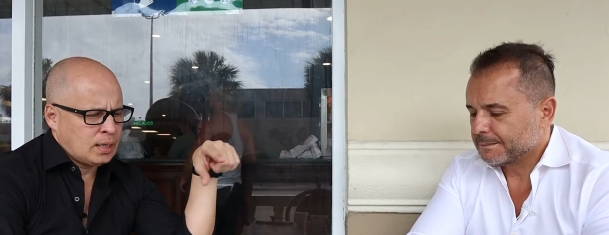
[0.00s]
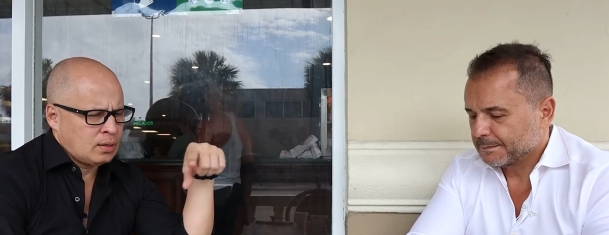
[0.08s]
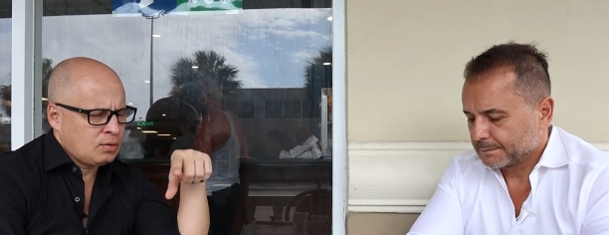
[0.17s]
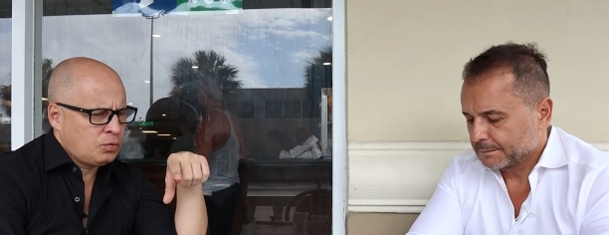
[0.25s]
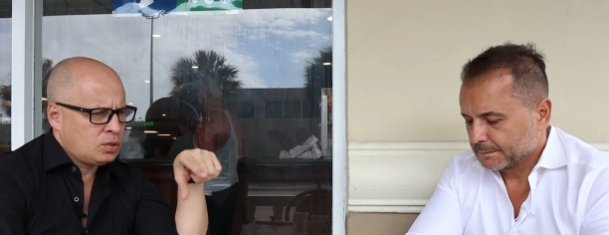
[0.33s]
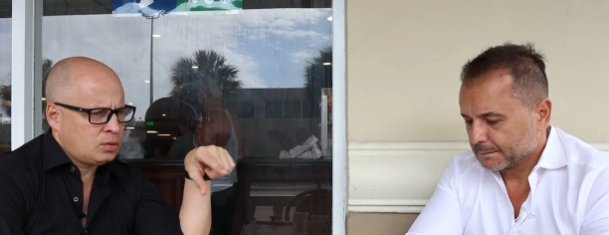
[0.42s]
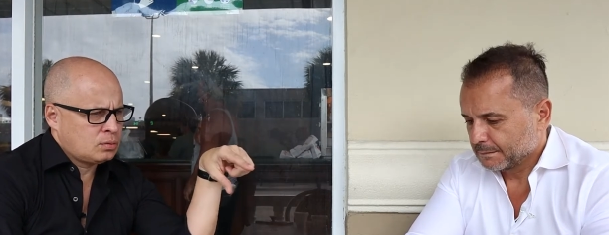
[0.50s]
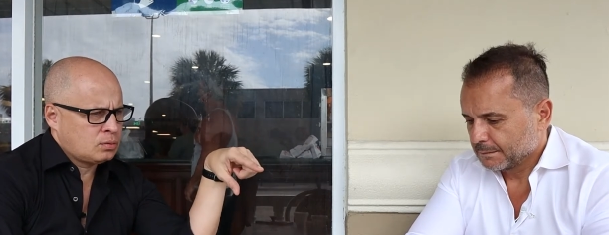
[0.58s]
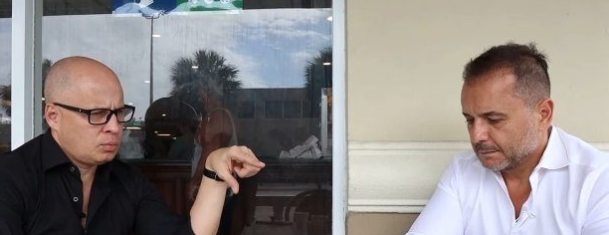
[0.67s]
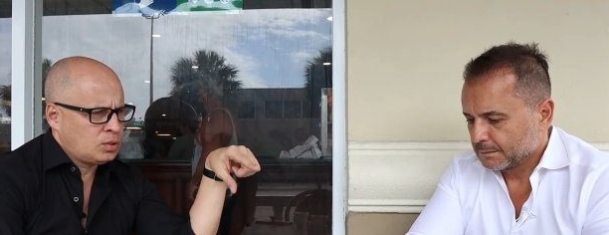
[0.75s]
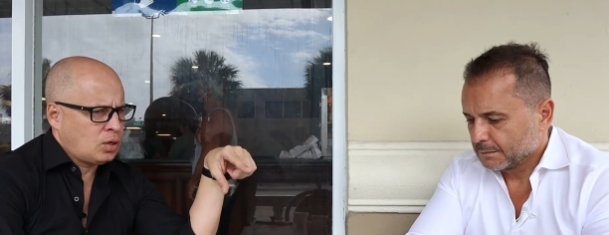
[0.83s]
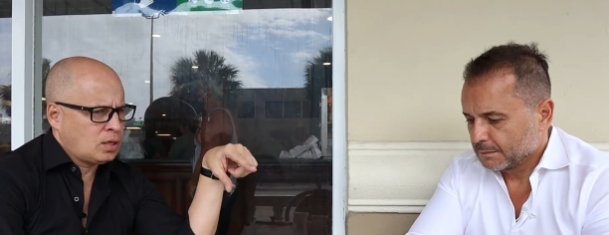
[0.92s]
Speaker 1: I don't know if we
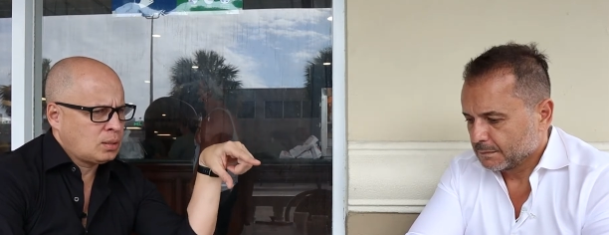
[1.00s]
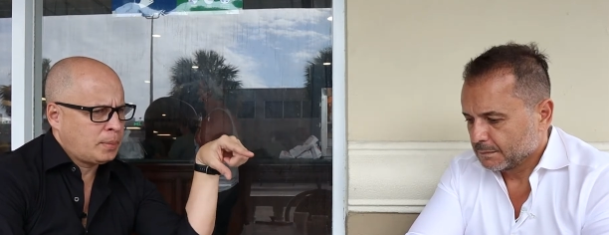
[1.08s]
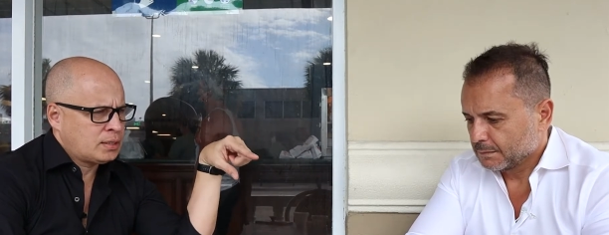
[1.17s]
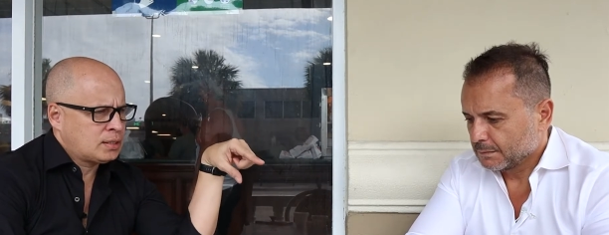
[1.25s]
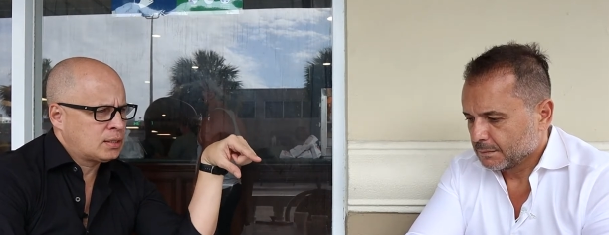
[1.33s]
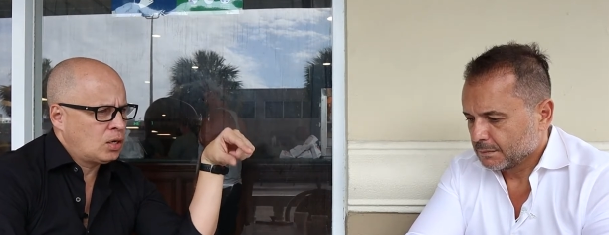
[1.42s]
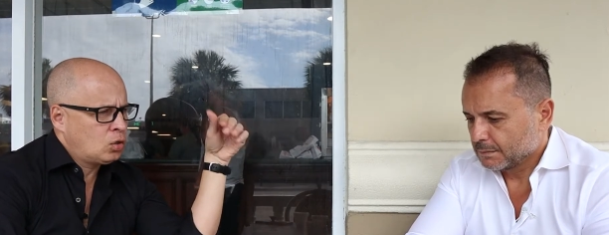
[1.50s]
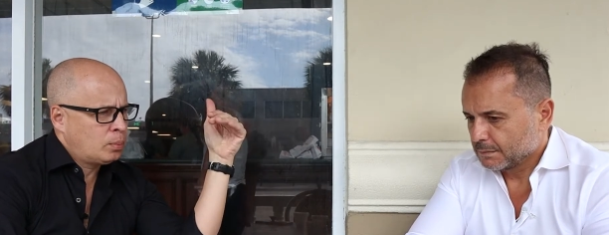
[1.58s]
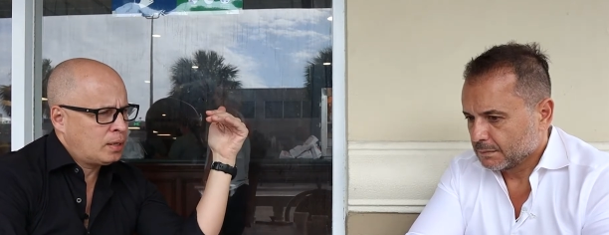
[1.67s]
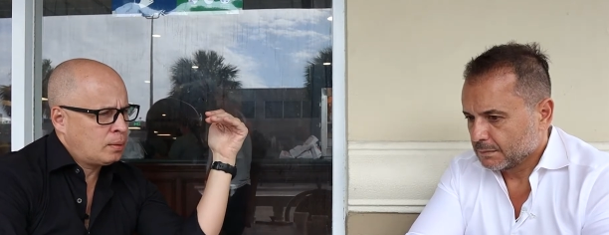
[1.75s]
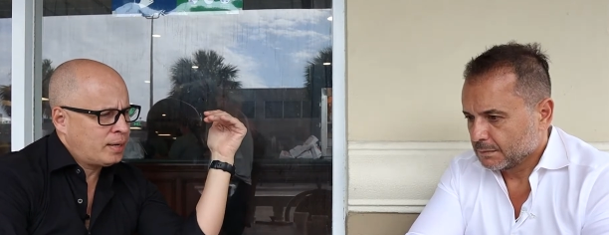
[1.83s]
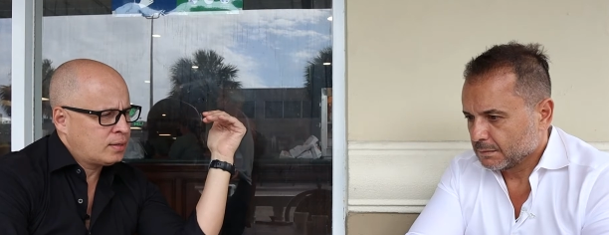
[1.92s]
we talked about this a little
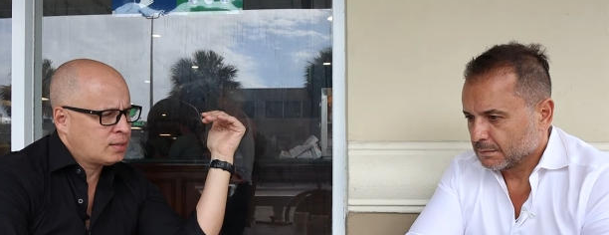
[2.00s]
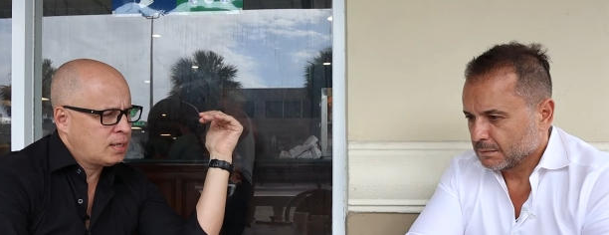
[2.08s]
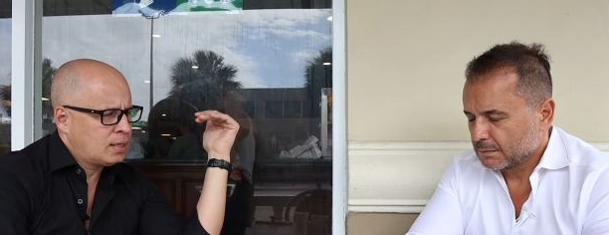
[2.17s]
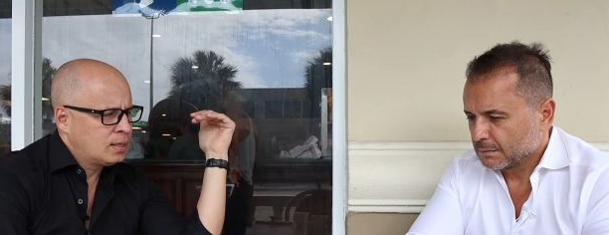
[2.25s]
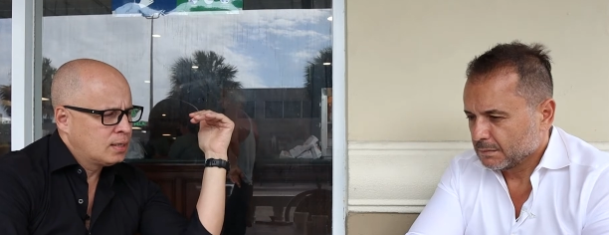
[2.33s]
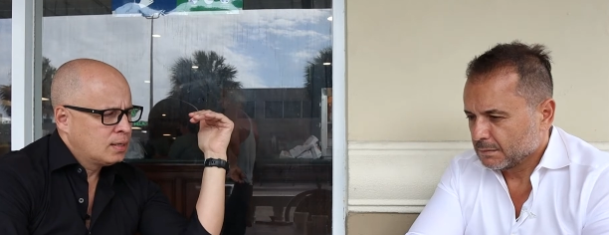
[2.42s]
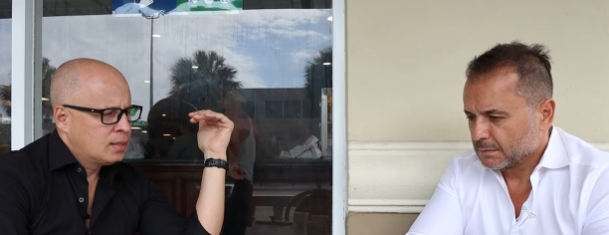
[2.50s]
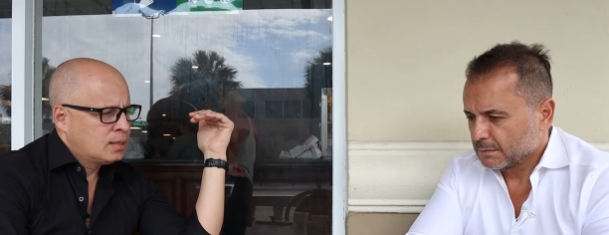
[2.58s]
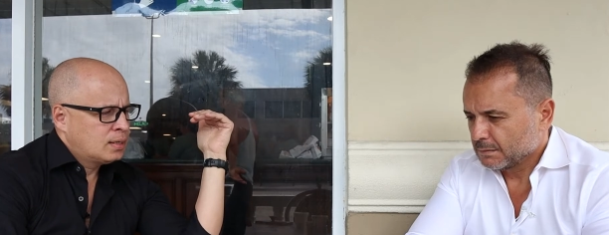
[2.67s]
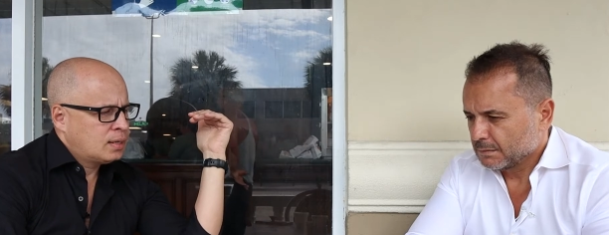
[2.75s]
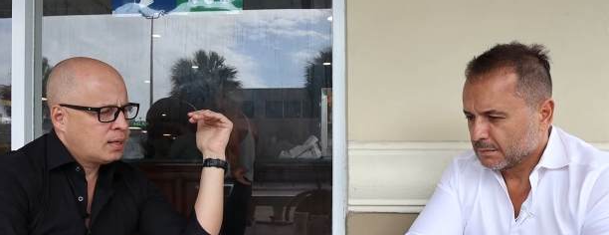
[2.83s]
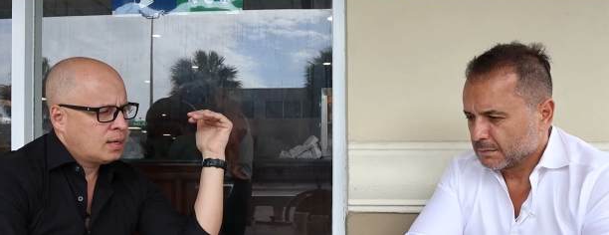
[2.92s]
bit about the
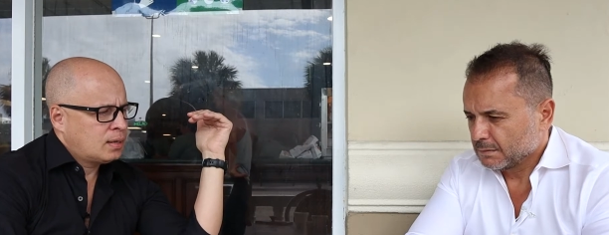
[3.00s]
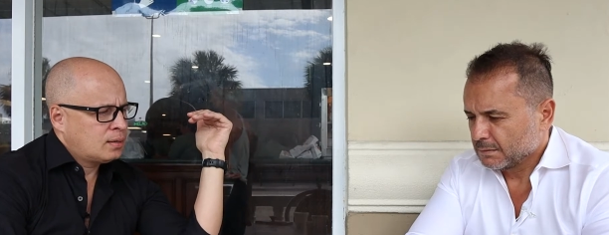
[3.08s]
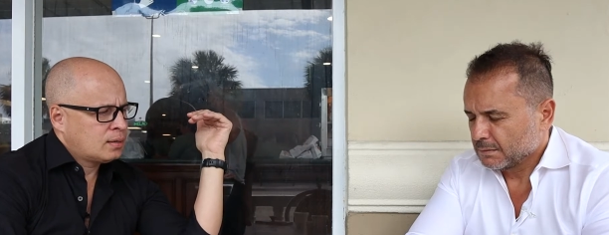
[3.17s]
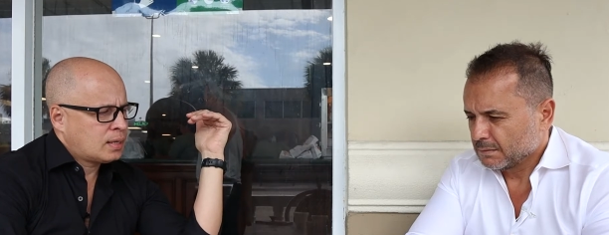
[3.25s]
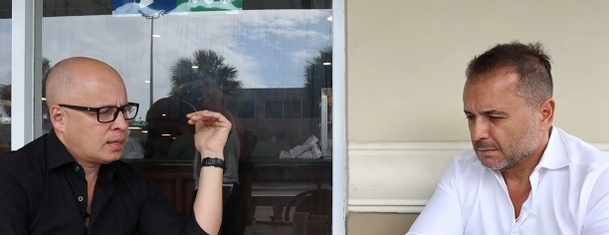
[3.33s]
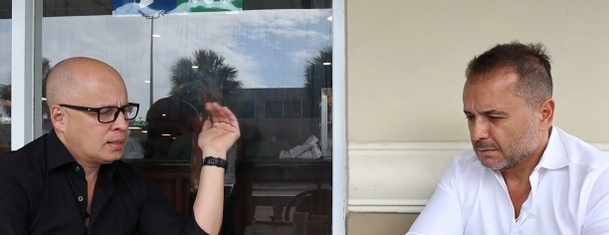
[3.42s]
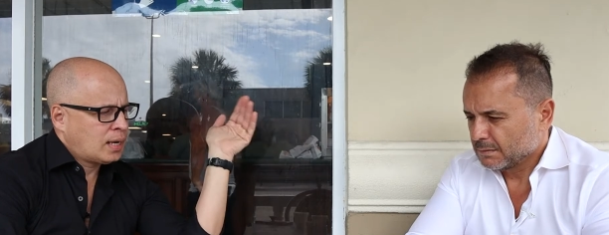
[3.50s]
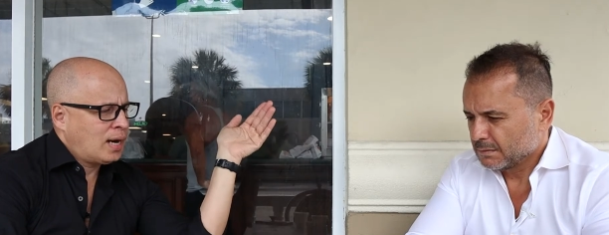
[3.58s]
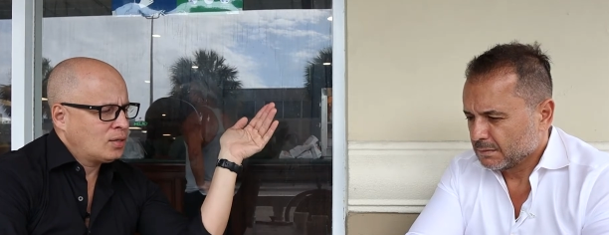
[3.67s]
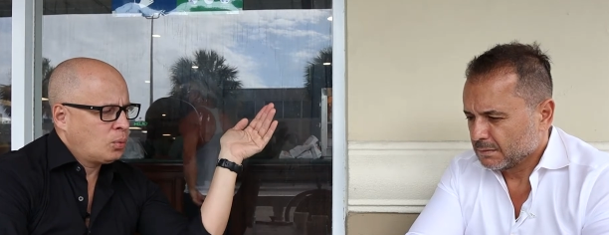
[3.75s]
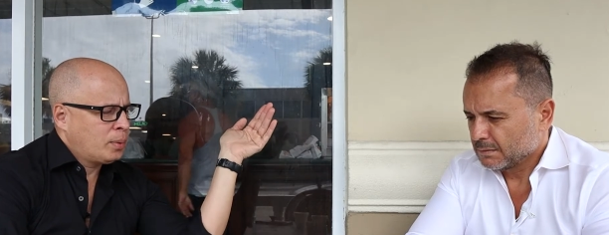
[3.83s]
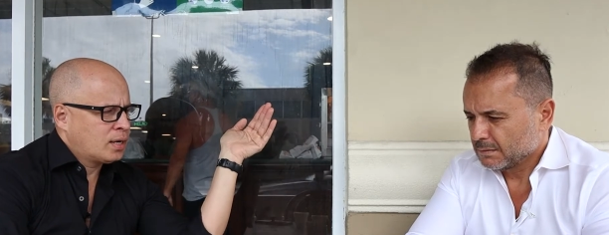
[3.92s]
uh, the
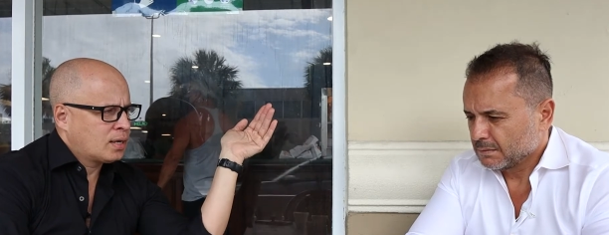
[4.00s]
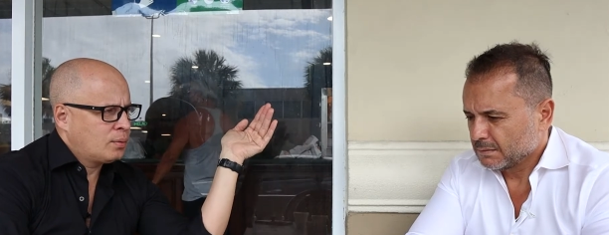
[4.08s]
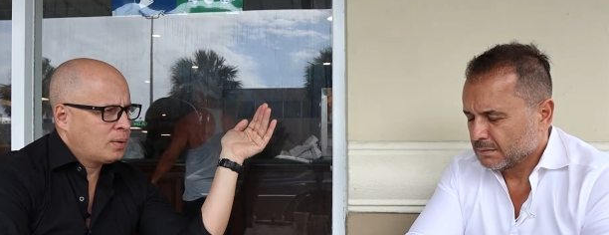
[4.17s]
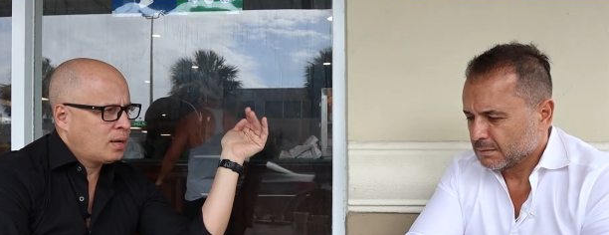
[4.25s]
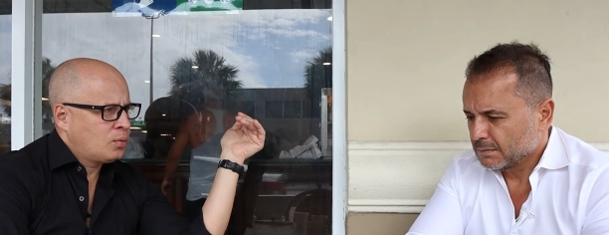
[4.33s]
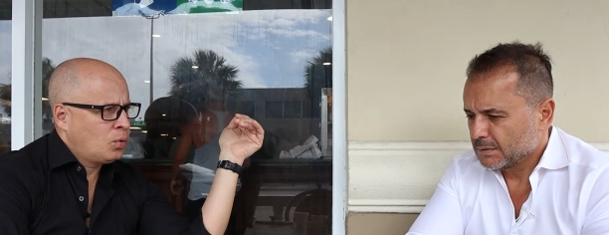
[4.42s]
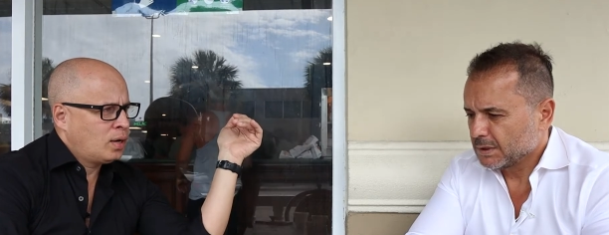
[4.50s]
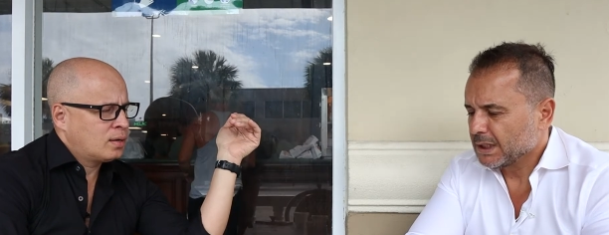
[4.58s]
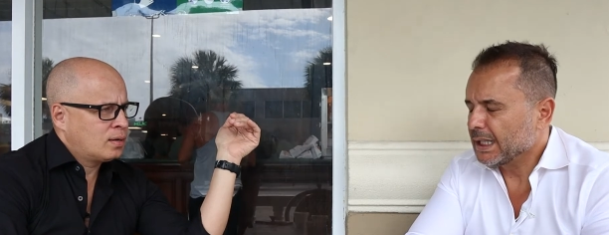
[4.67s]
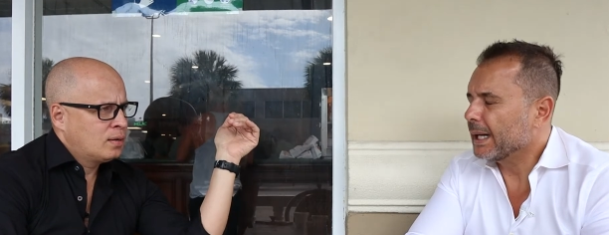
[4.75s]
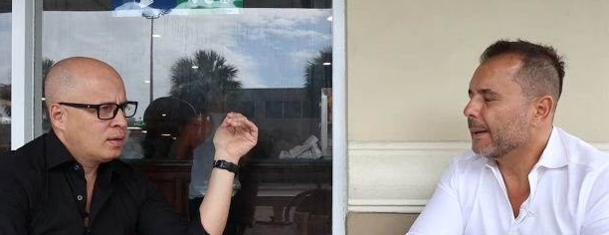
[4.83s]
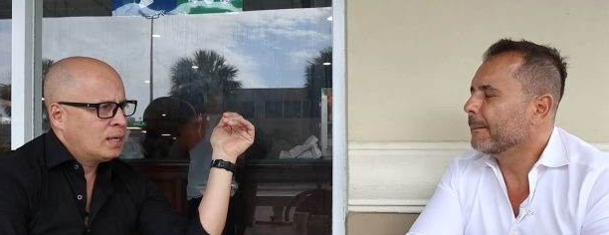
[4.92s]
condo market, right?
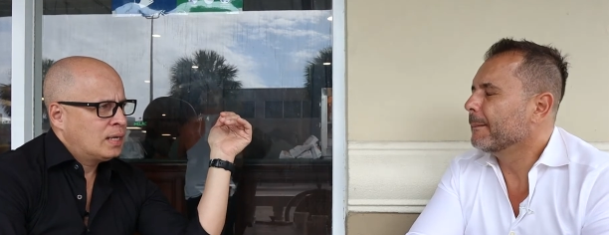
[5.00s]
Where yeah.